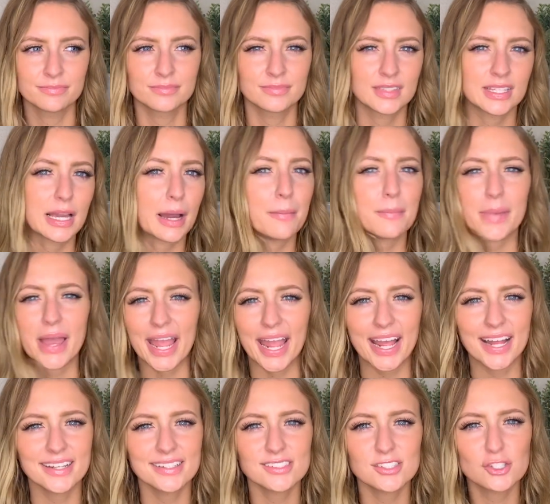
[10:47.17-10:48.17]

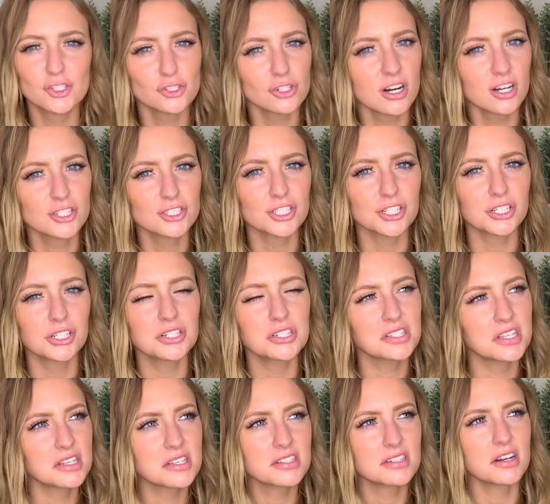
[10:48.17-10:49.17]
command structure
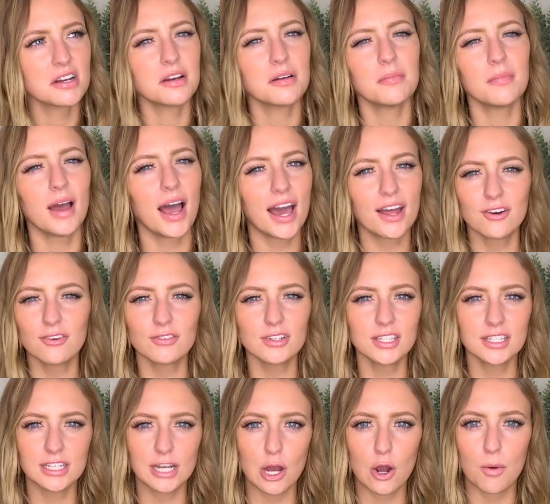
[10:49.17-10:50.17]
system. I don't
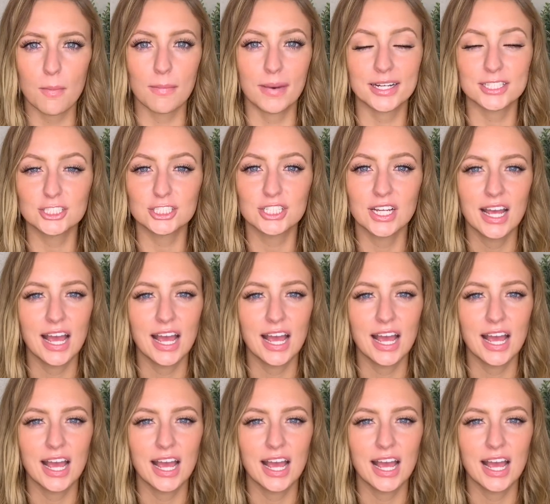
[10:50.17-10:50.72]
really know much.